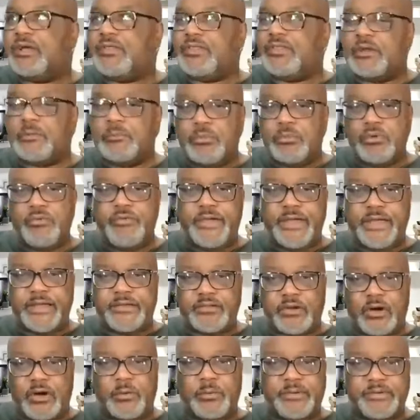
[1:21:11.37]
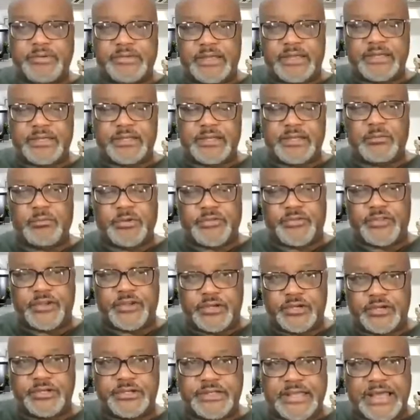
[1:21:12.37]
the movie has always ended with the
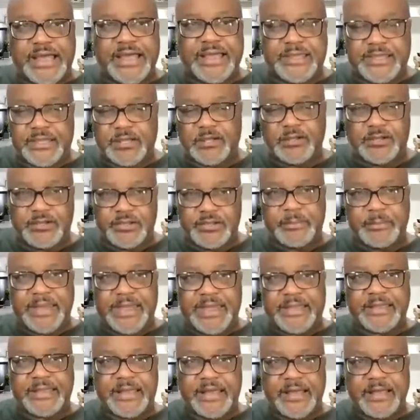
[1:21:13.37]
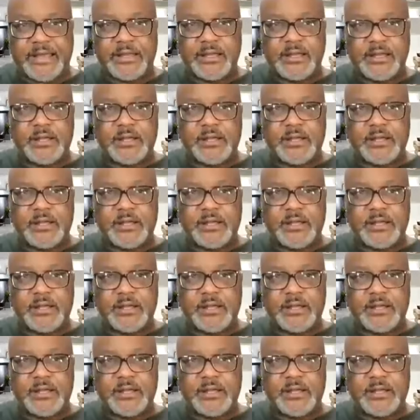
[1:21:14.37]
good guy killing the bad guy.